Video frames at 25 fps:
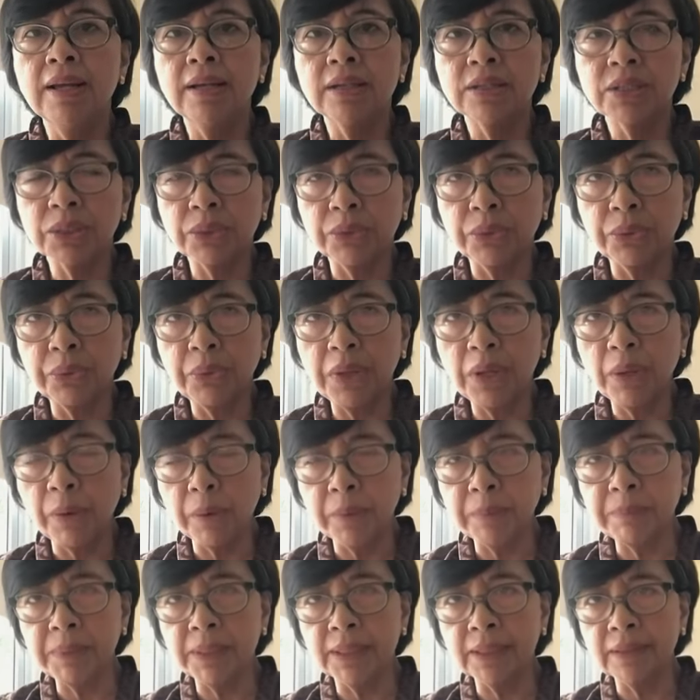So we
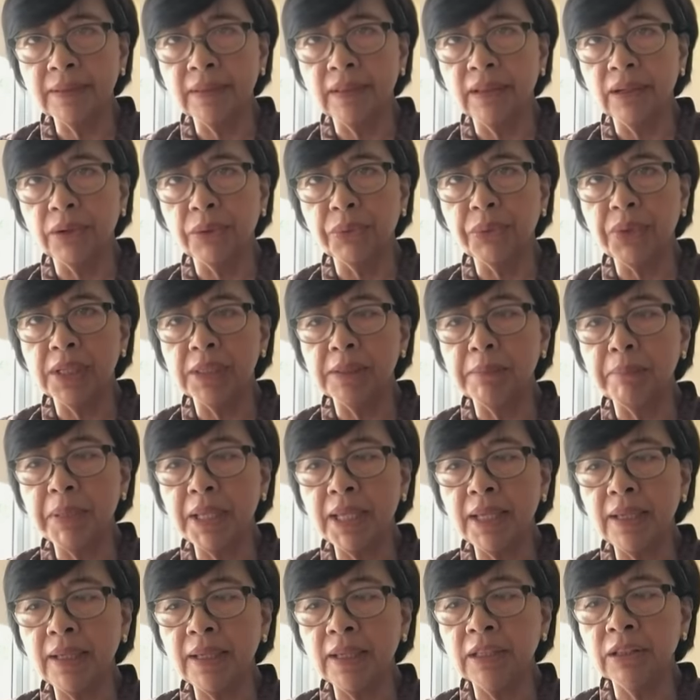hope that there will
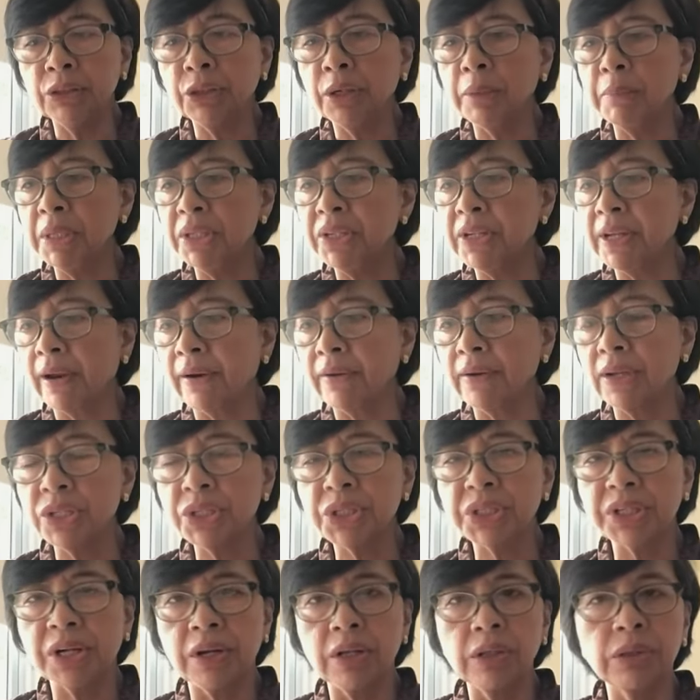be
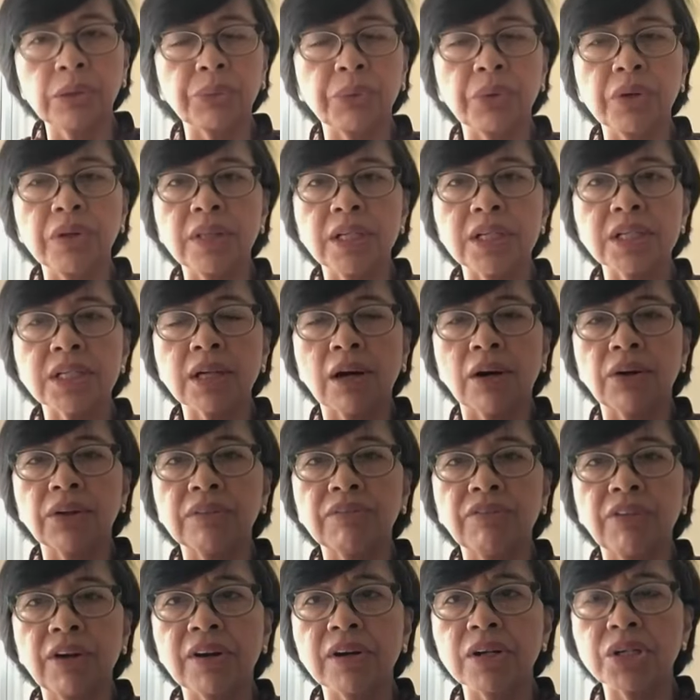intermediaries trying to work this
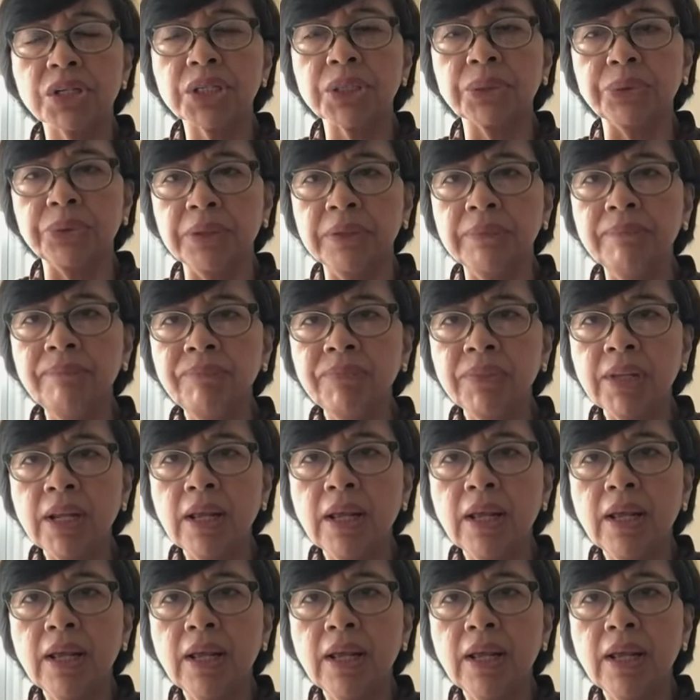out very soon.